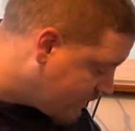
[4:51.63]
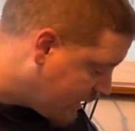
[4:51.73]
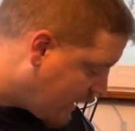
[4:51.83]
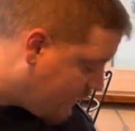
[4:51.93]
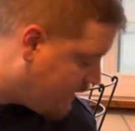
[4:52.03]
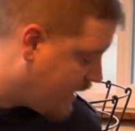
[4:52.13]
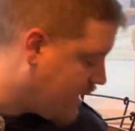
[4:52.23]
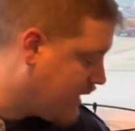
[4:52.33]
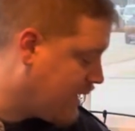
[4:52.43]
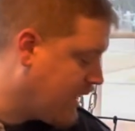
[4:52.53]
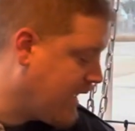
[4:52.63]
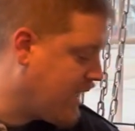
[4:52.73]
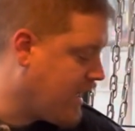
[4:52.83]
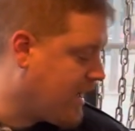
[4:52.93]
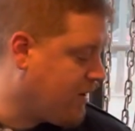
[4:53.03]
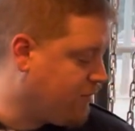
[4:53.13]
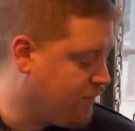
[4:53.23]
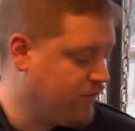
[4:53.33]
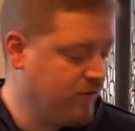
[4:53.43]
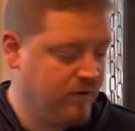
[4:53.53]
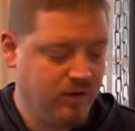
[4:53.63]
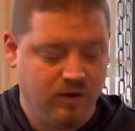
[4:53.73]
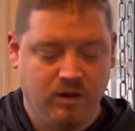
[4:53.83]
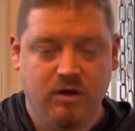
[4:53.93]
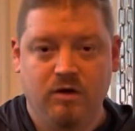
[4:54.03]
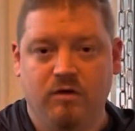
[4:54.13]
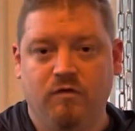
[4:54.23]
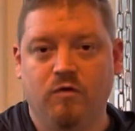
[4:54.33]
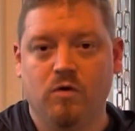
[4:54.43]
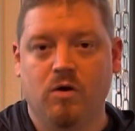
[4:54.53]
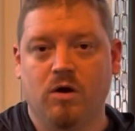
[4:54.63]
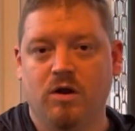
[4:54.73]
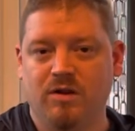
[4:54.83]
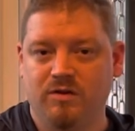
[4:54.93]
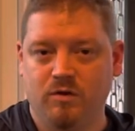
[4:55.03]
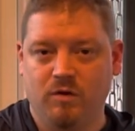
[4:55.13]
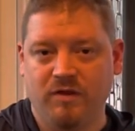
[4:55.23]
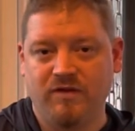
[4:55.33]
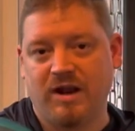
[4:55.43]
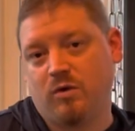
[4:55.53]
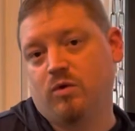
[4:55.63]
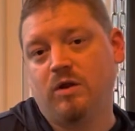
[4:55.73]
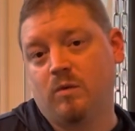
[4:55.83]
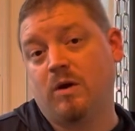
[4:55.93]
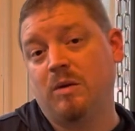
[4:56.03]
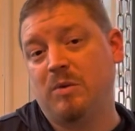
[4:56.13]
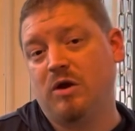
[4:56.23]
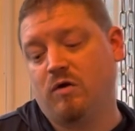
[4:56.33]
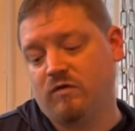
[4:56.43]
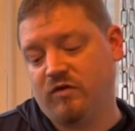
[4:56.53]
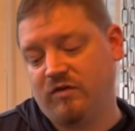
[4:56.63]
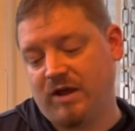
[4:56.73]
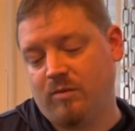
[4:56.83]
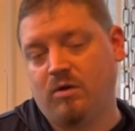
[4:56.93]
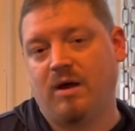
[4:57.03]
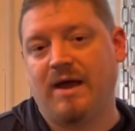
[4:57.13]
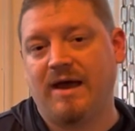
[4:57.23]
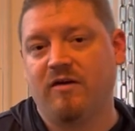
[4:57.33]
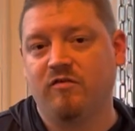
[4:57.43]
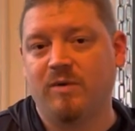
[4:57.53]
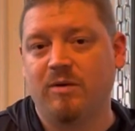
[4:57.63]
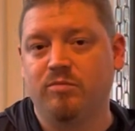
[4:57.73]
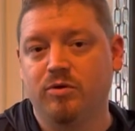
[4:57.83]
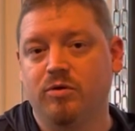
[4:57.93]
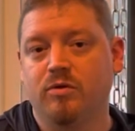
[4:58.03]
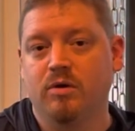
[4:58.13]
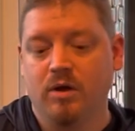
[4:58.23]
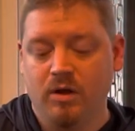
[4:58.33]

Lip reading: And then I have, for the ones that I really want to be overstable, I have my blue